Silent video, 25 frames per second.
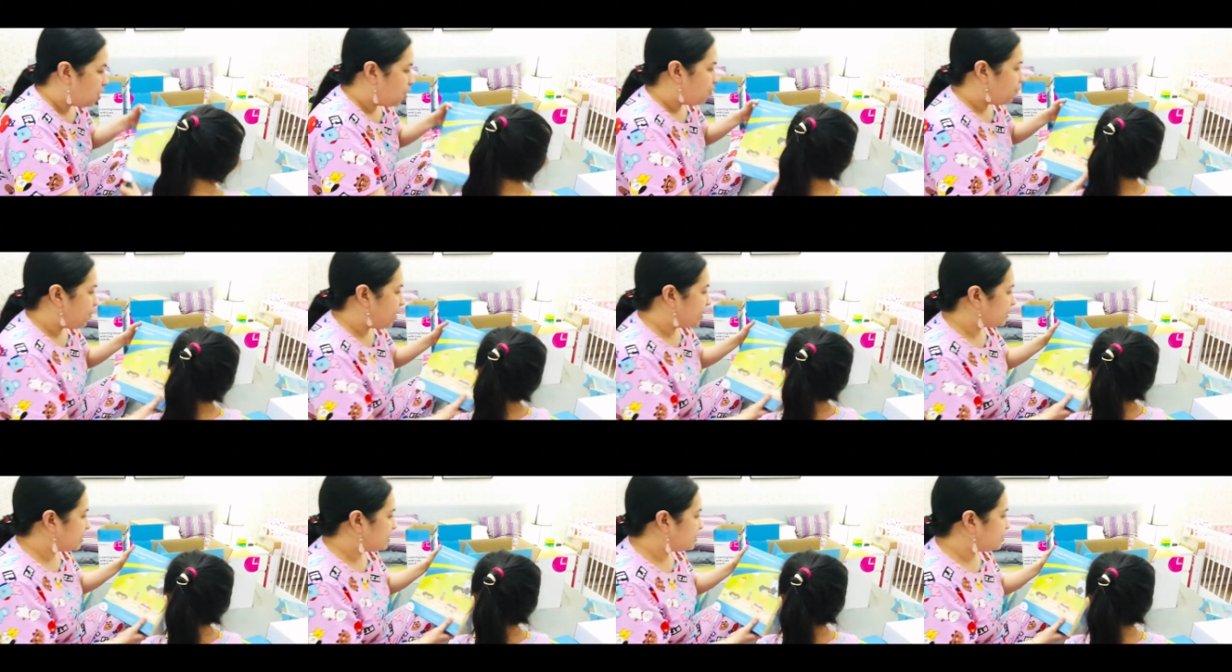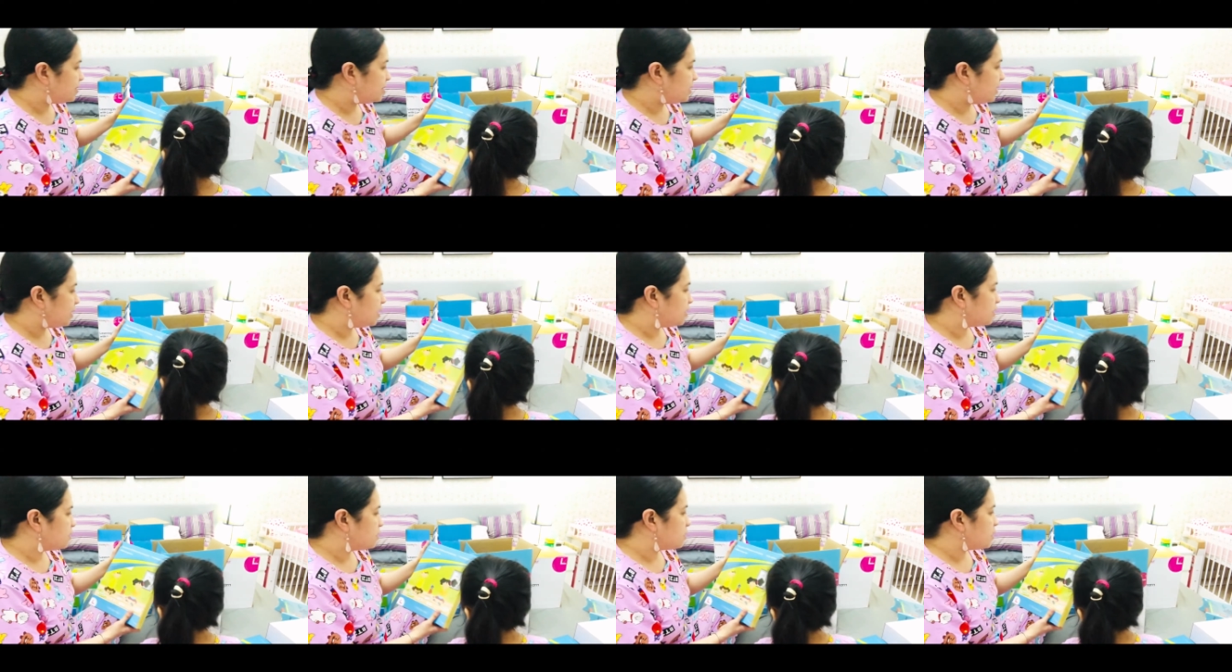What is
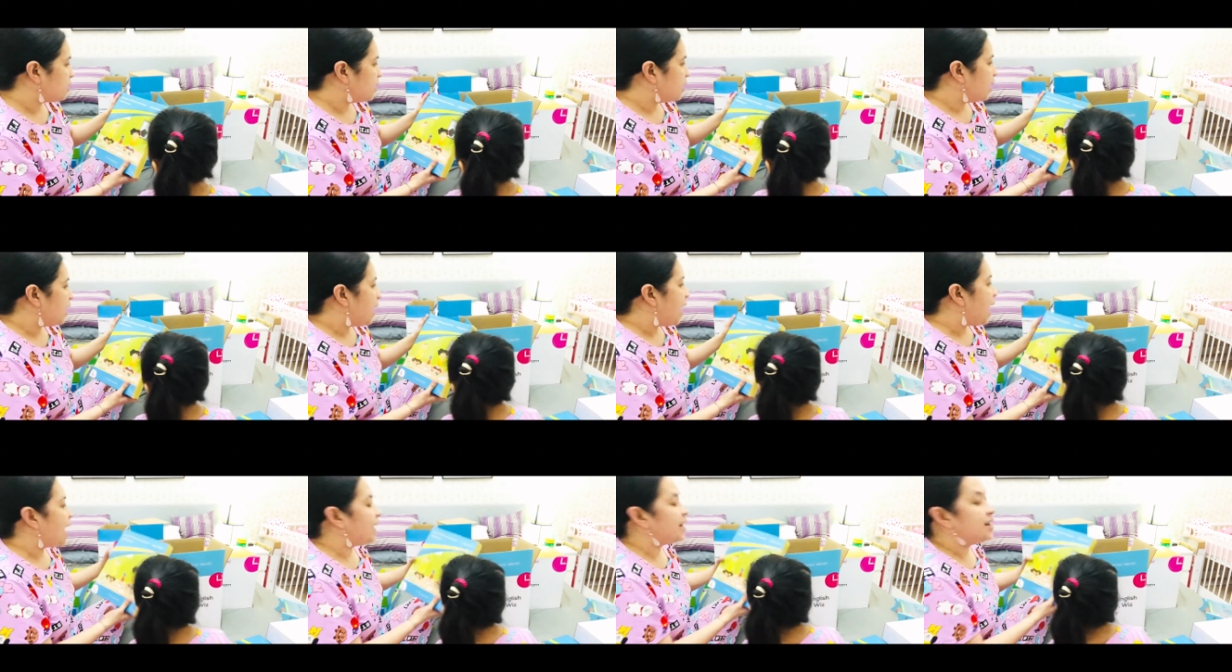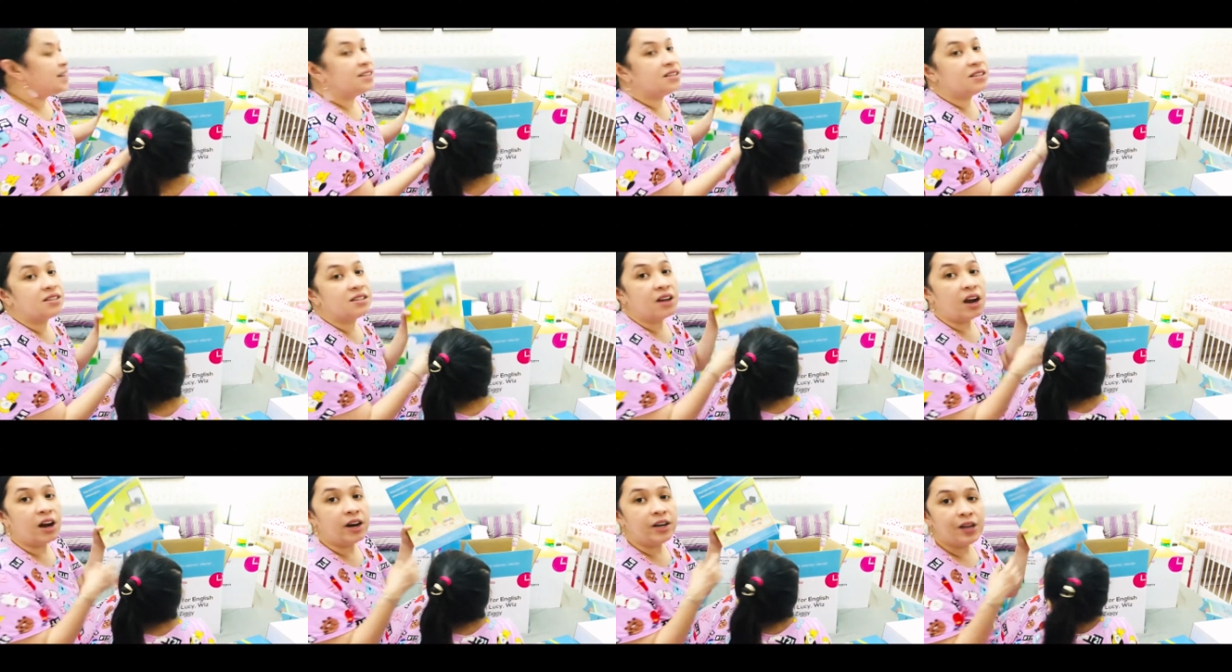this? Ah, this
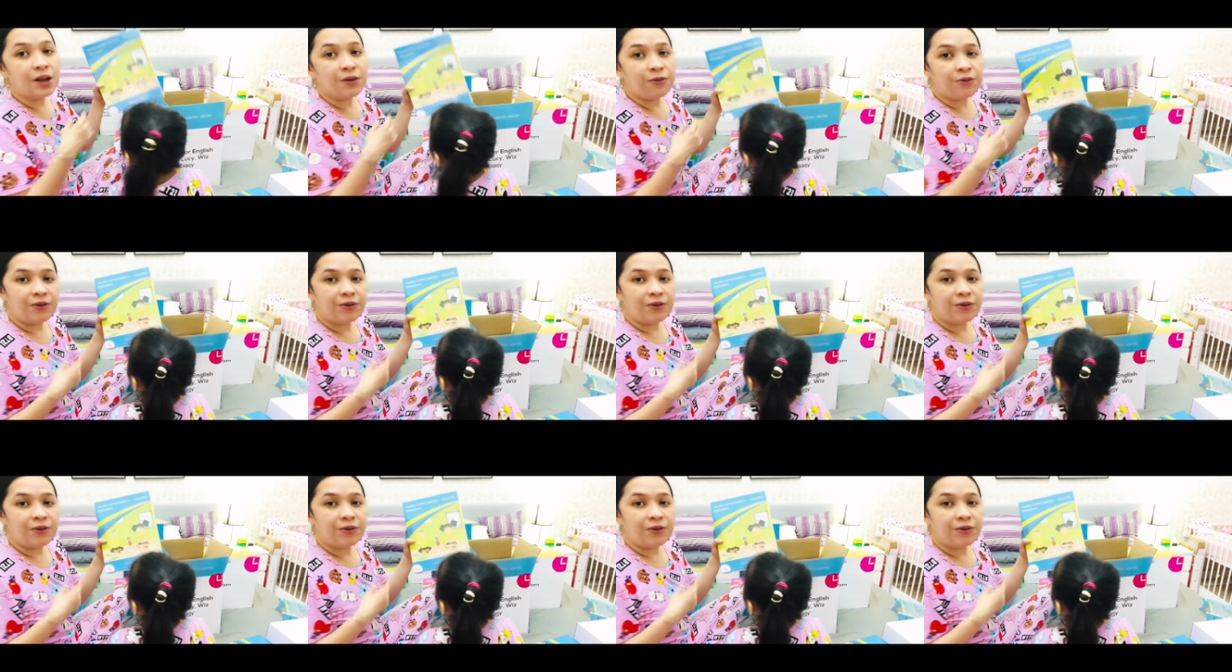is are the